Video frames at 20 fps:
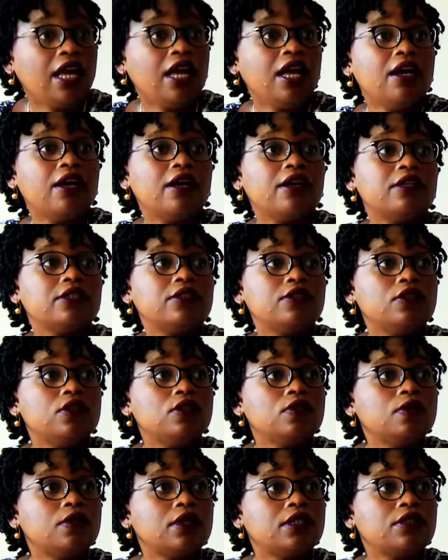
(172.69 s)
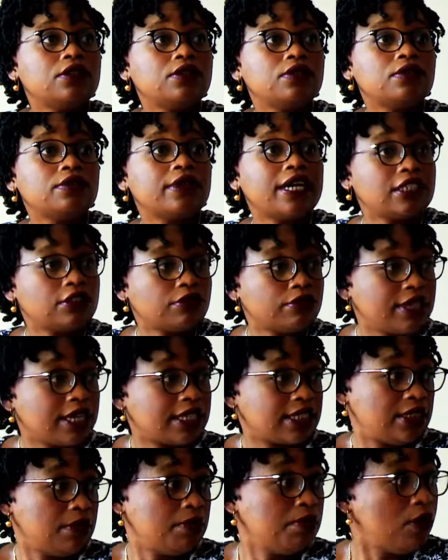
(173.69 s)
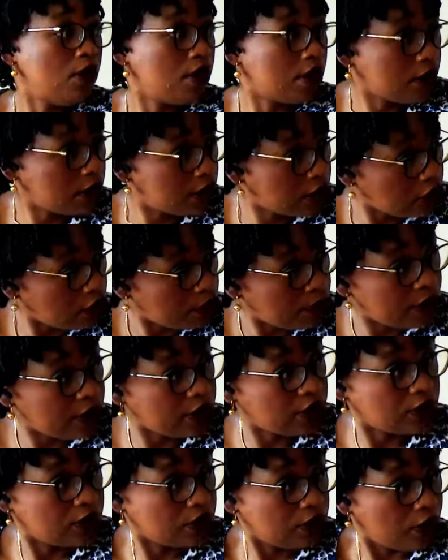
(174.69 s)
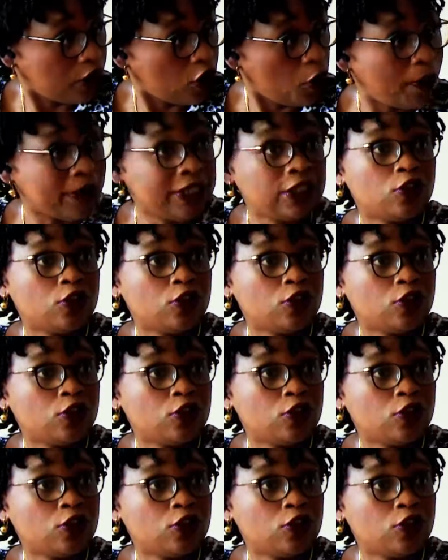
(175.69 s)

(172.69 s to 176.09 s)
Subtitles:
Do you want to attract more customers to your company?